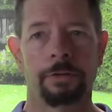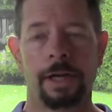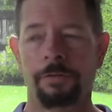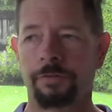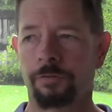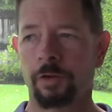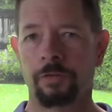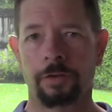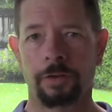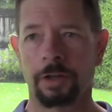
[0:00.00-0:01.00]
They have a few
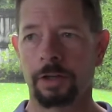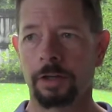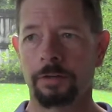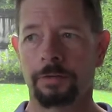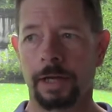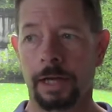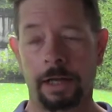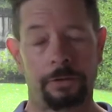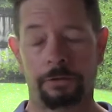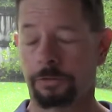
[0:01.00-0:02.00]
facilities.
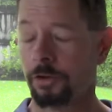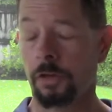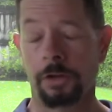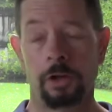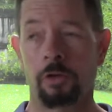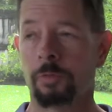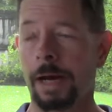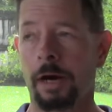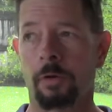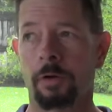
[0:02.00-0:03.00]
Uh, I saw the huge
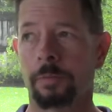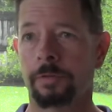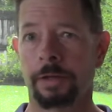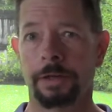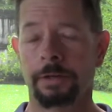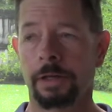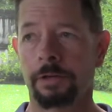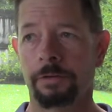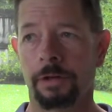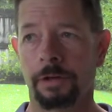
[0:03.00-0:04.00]
barrel rooms in,
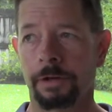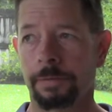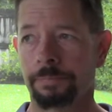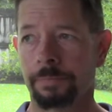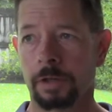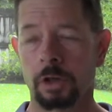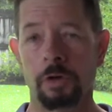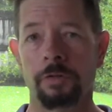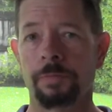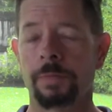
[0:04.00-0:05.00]
in uh,
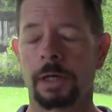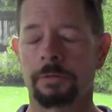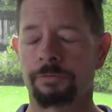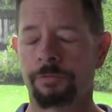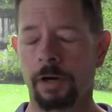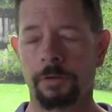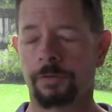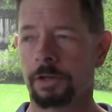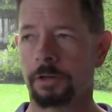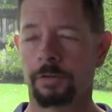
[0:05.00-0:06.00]
Louis, uh,
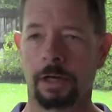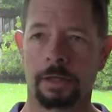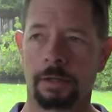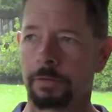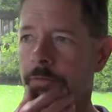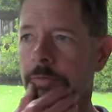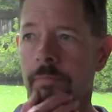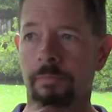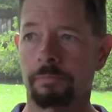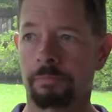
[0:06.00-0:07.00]
Frankfort, Kentucky that's
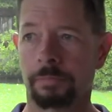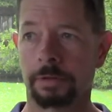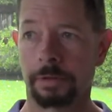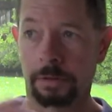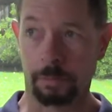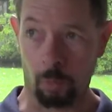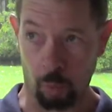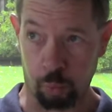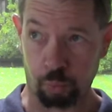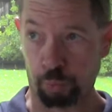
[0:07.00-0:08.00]

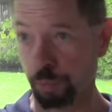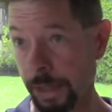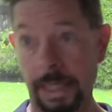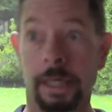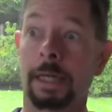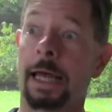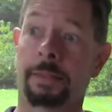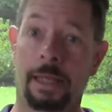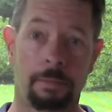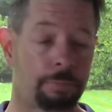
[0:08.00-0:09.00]
many at
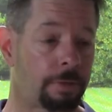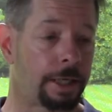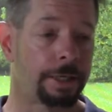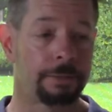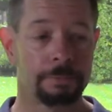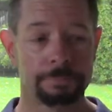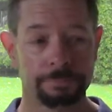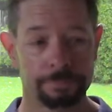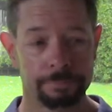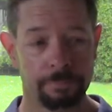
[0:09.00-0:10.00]
that plant
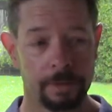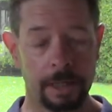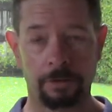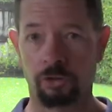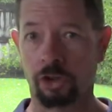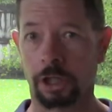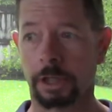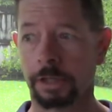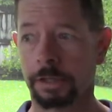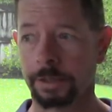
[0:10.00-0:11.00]
at
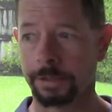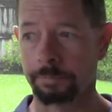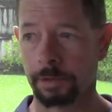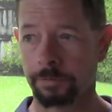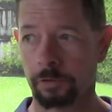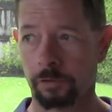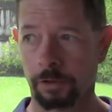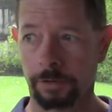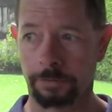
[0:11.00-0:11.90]
Schenley uh, Buffalo Trace.